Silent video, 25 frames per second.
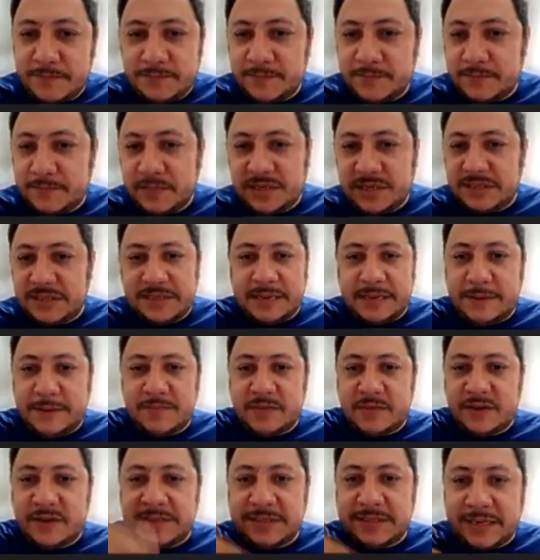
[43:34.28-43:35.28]
Just
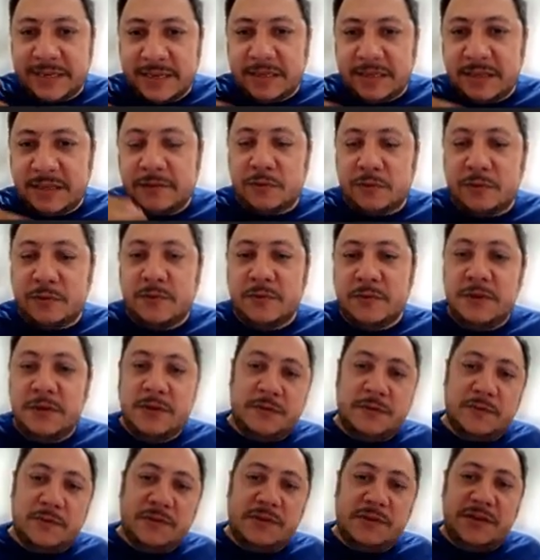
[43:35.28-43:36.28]
I'm translating to
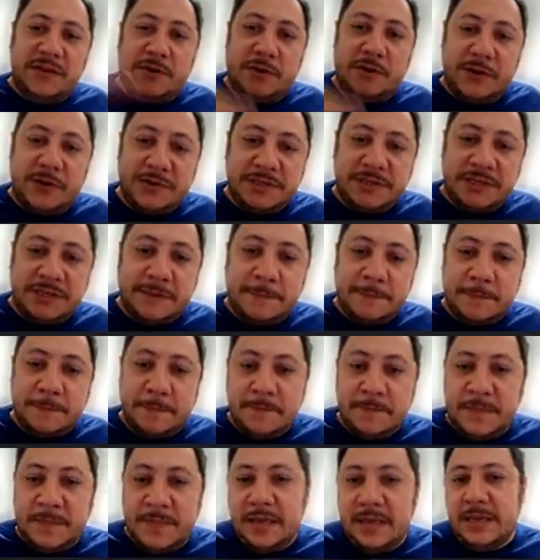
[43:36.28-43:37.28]
the origin.
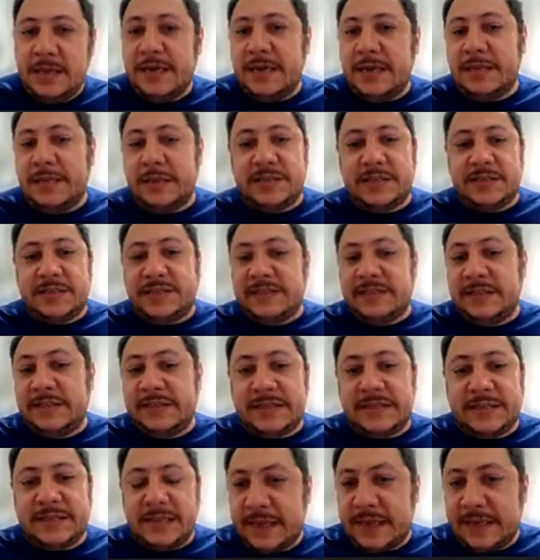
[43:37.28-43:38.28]
And
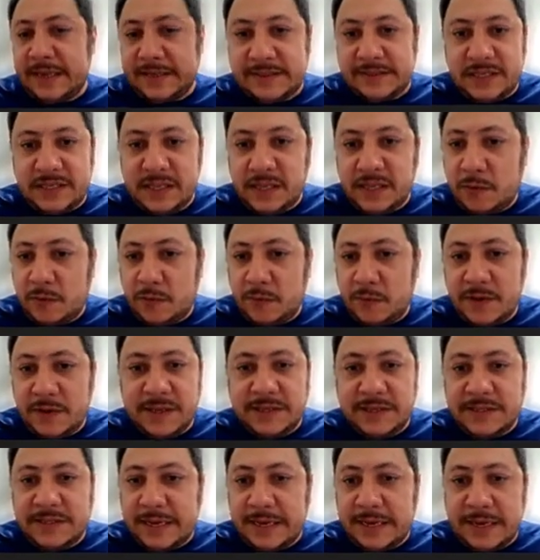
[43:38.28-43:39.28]
since C3
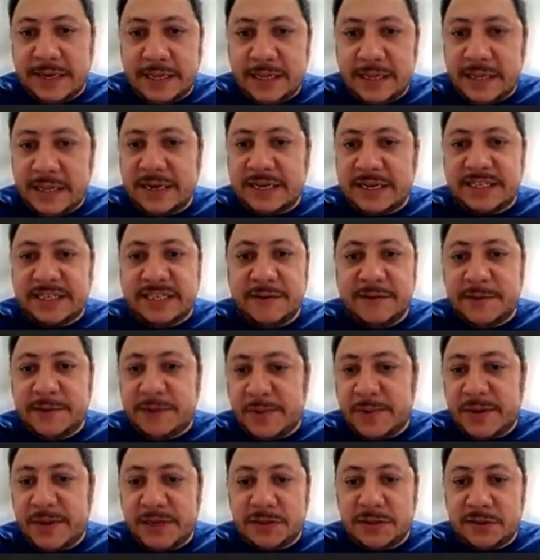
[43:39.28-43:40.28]
is a linear
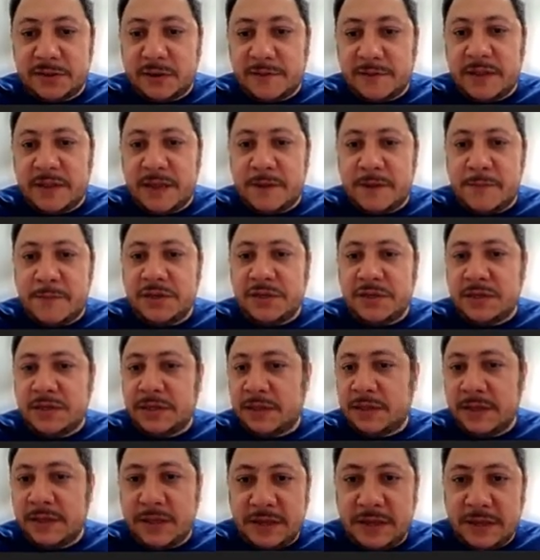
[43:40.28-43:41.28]
subspace of
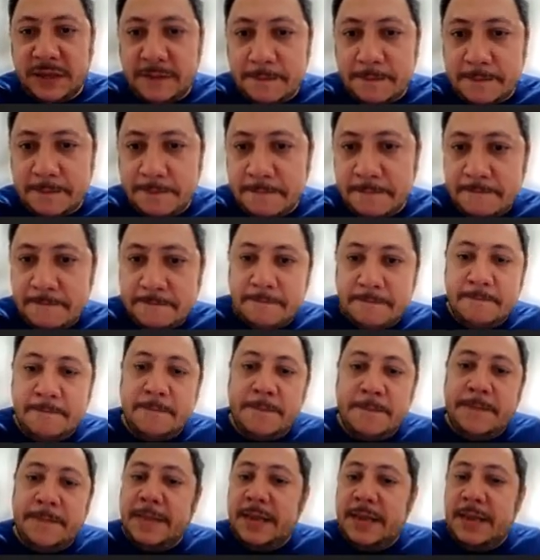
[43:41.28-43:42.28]
dimension D,
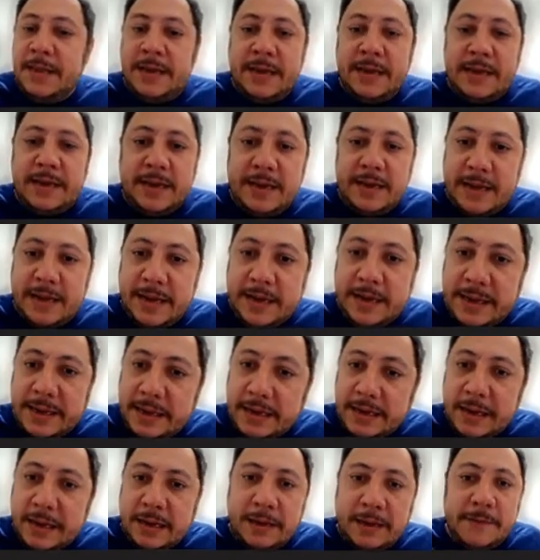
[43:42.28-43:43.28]

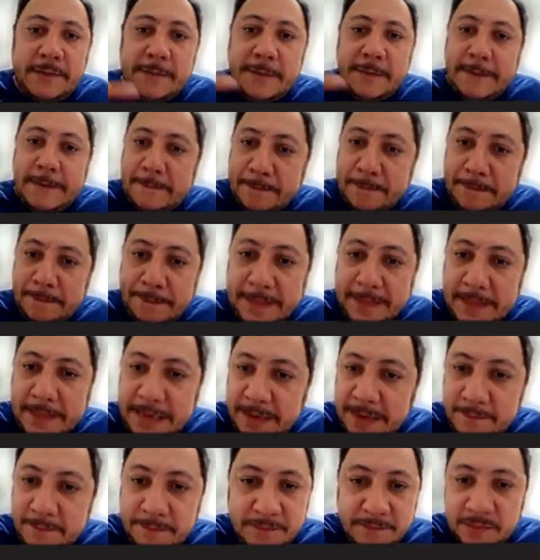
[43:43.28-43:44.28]

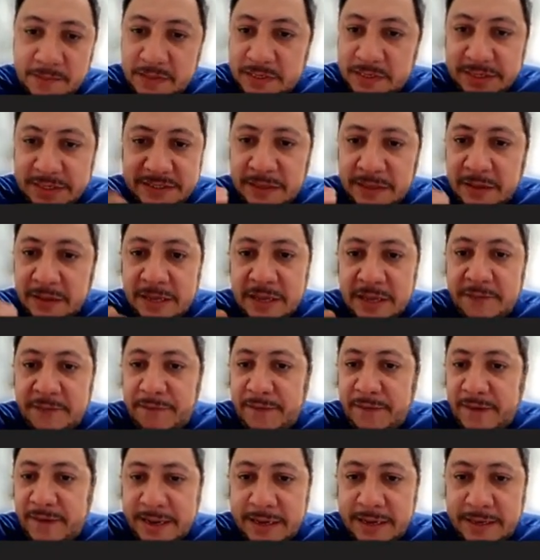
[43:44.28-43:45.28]
I'm just
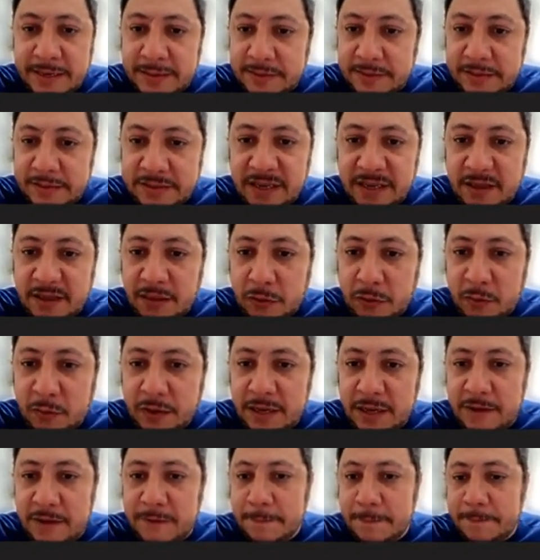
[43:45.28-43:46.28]
identifying
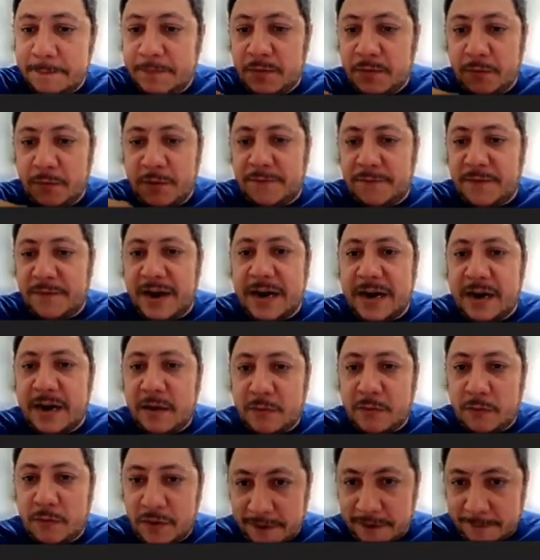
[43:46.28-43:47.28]
C3 with
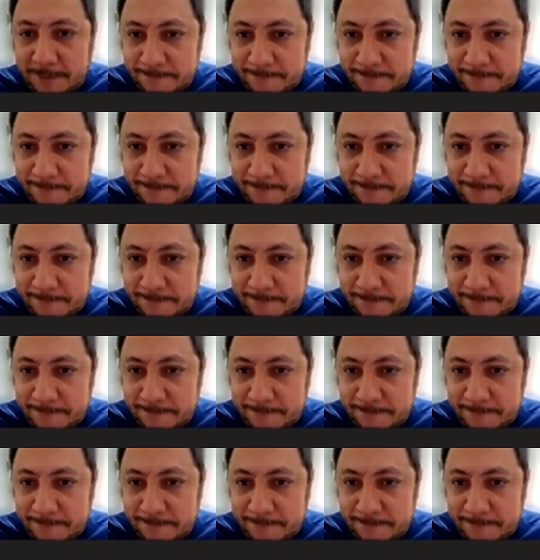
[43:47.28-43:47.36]
R3.